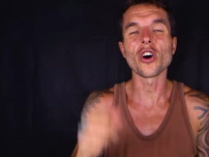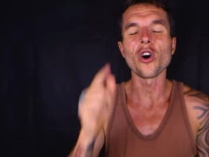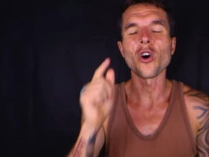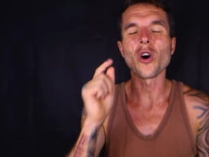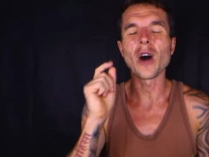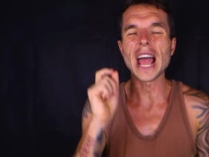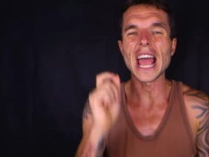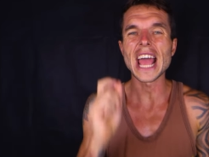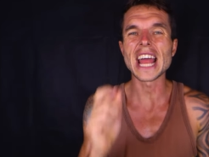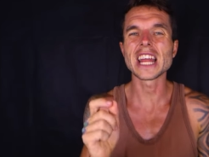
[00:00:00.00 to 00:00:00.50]

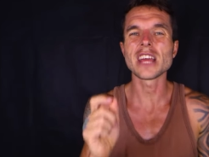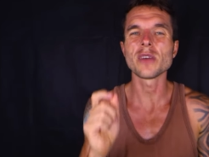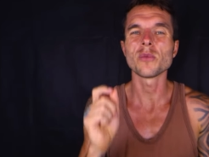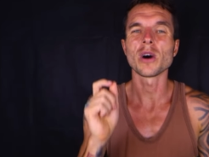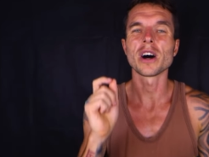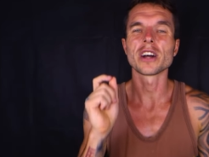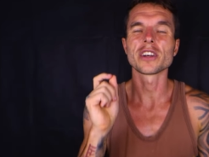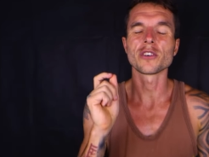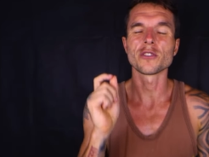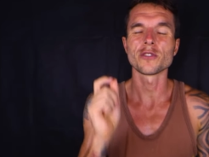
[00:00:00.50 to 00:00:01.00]
or
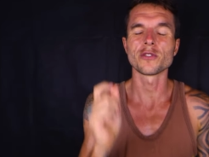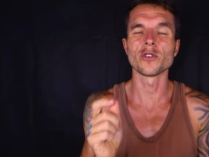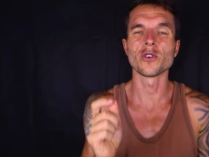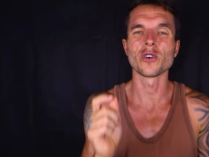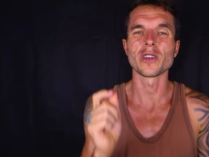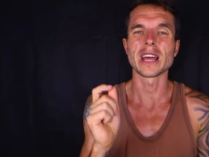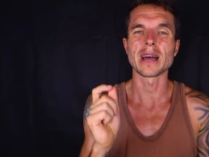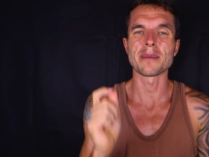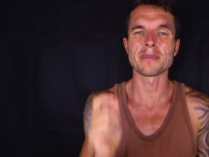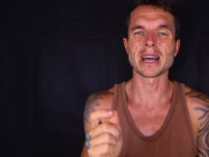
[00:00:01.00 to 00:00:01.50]
anyone
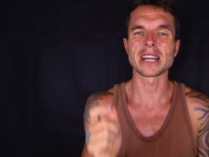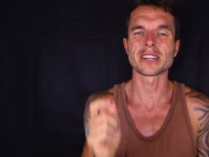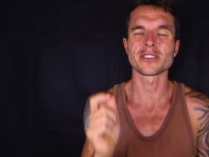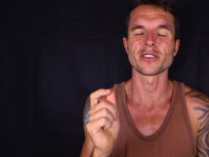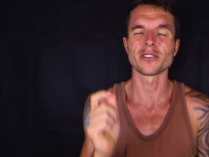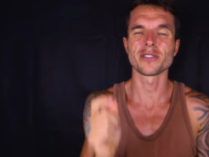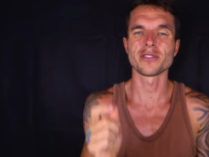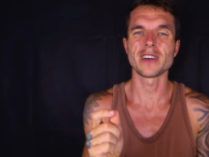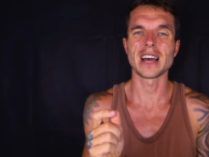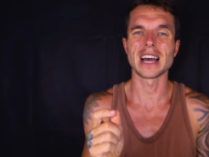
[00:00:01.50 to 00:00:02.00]
for that
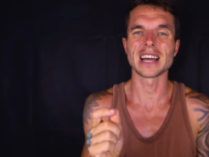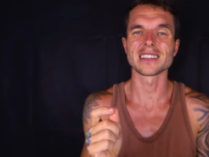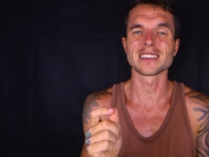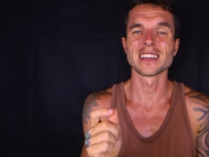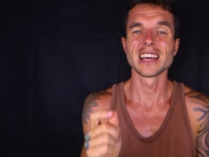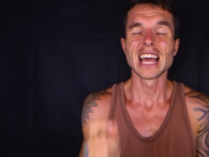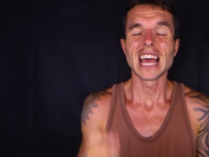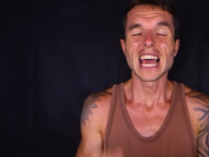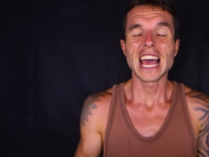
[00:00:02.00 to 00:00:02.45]
matter of fact.